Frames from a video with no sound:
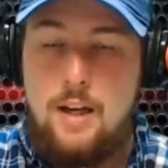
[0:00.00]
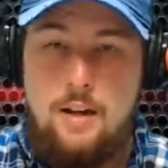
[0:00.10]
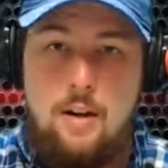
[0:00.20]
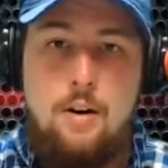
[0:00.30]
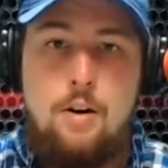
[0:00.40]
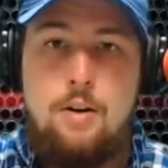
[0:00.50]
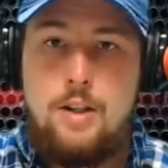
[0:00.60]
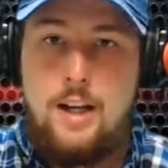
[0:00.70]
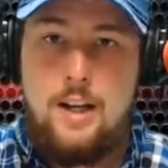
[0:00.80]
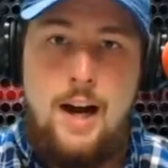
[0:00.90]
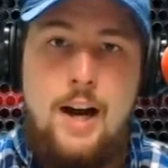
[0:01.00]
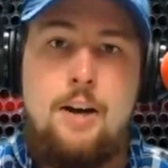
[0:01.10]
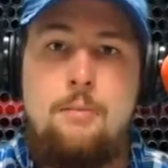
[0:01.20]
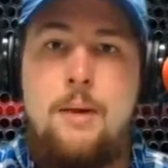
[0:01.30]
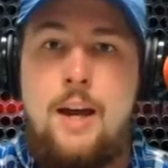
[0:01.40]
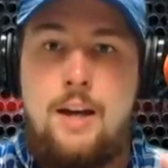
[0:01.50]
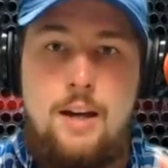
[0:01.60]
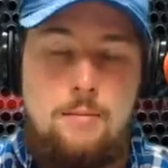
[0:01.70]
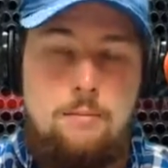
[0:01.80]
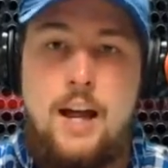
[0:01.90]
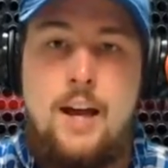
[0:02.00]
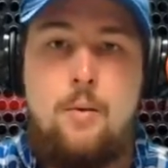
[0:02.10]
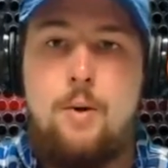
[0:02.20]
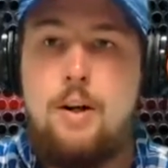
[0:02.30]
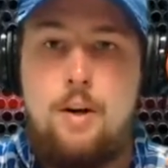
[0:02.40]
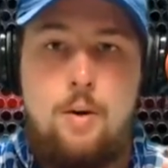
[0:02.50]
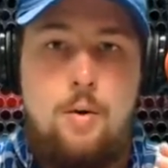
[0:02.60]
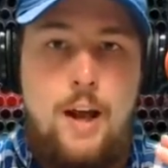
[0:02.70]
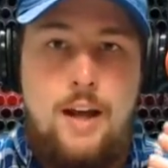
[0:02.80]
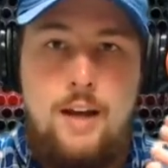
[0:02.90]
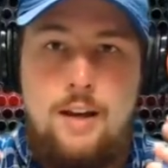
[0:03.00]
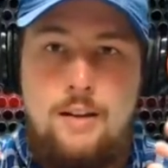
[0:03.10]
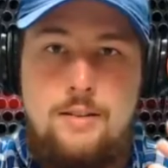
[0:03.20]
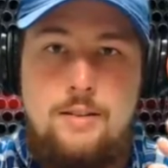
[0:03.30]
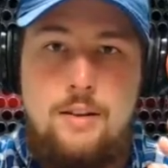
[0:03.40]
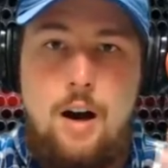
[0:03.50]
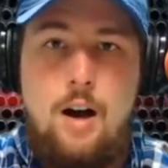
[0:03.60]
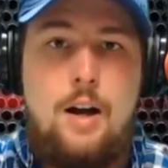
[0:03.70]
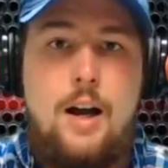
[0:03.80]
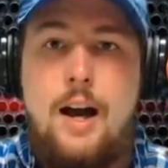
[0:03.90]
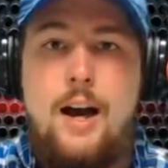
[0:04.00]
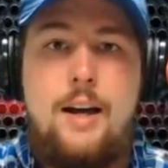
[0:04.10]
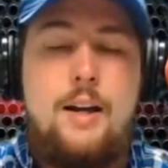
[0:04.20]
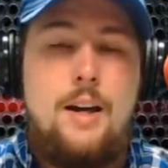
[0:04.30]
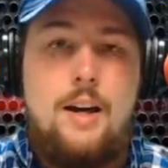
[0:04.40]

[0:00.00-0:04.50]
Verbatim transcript: and Hulk and Iron Man and Black Widow and Hawkeye,